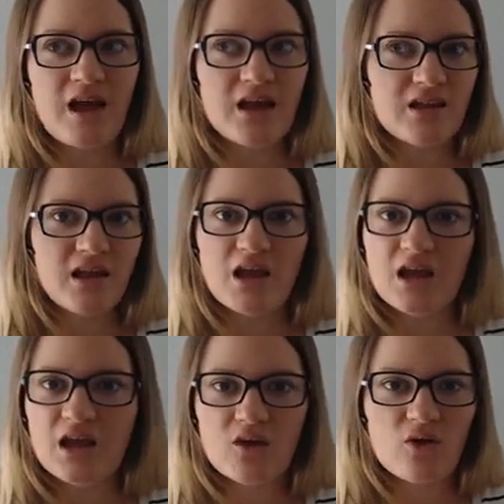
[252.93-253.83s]
and
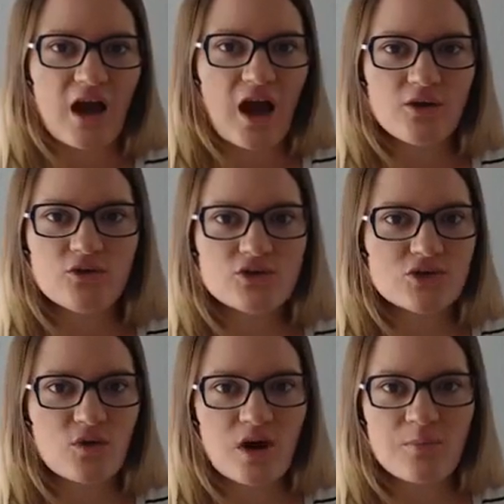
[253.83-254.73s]
how you
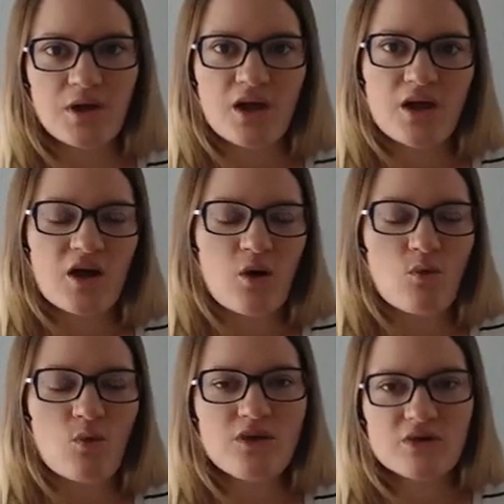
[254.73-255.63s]
show up,
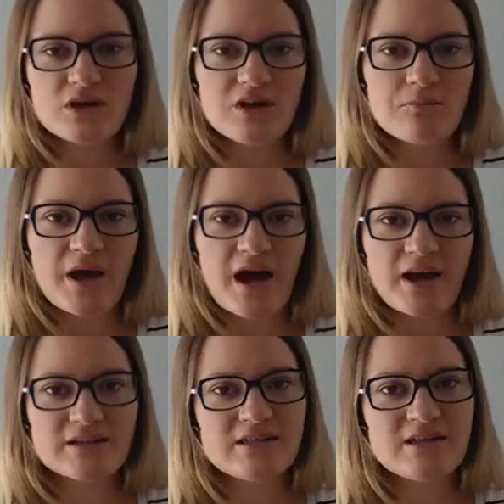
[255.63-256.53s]
what you can
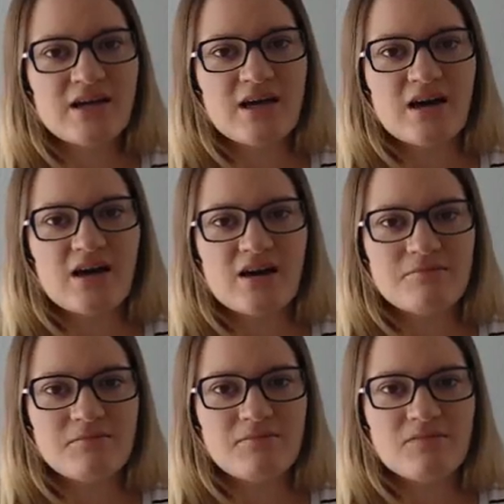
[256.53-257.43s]
impact.
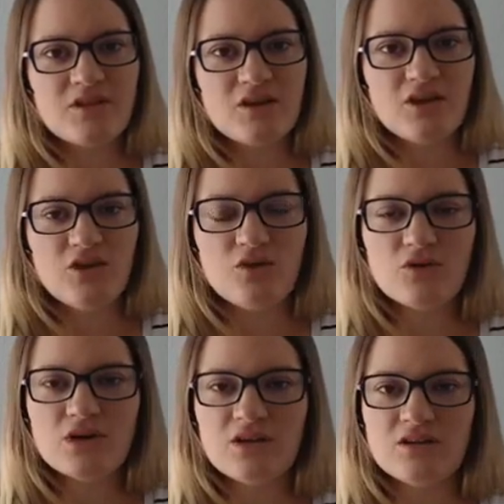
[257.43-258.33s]

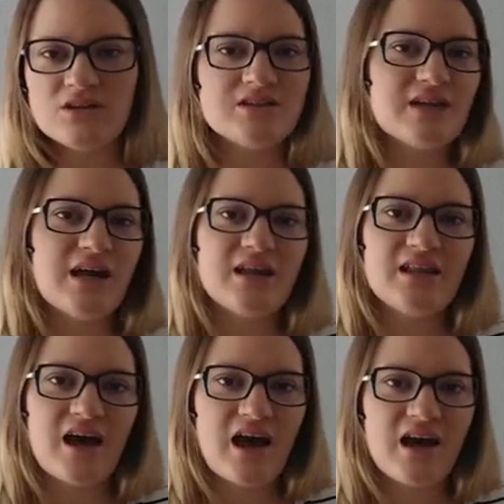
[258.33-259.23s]
You can design
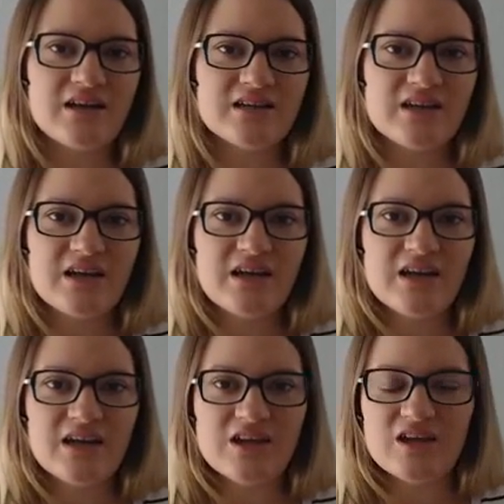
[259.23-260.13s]
that
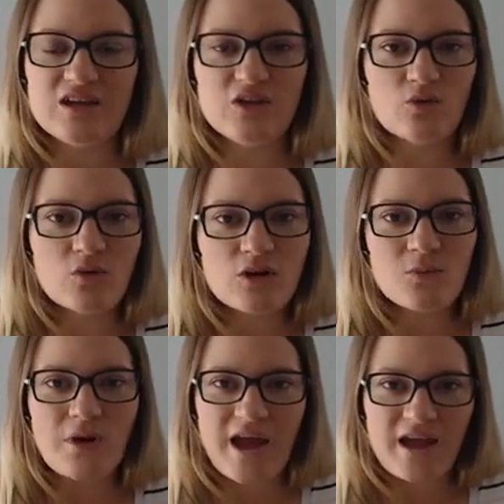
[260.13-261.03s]

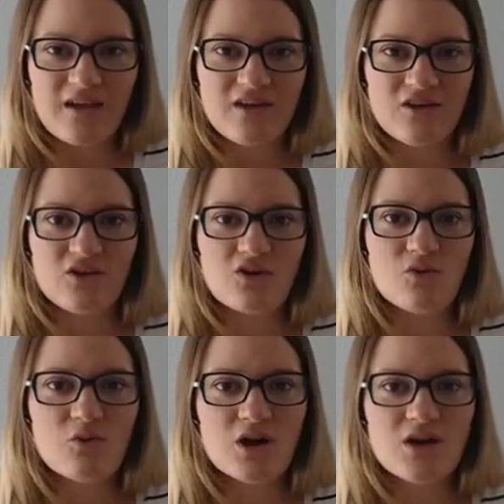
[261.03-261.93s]
your way.
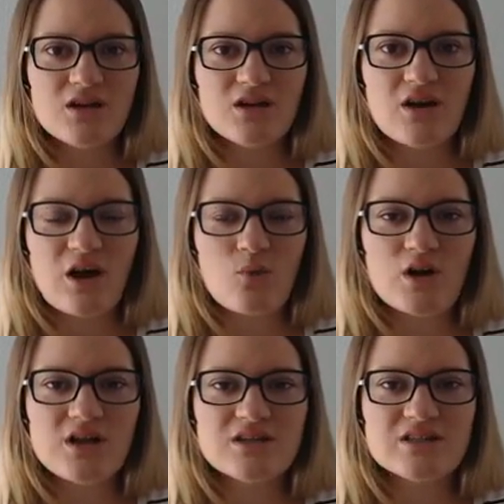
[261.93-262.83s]

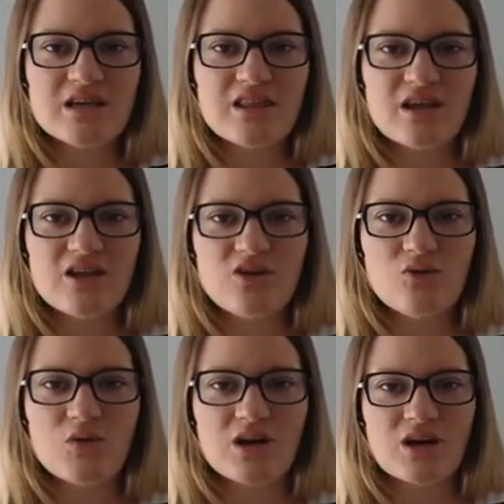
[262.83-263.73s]
What is it that
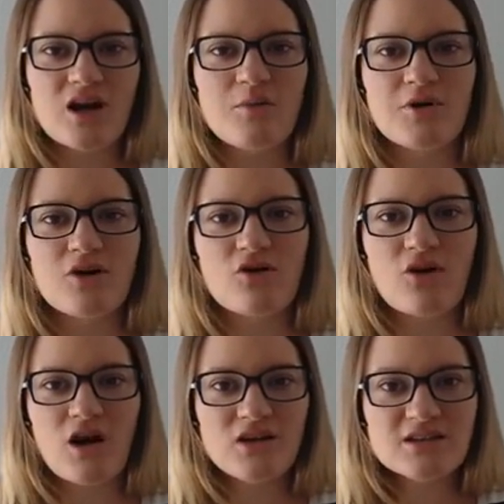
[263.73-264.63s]
you want to come
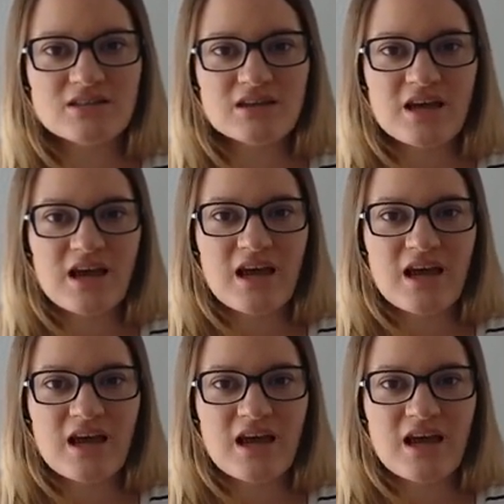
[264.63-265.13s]
across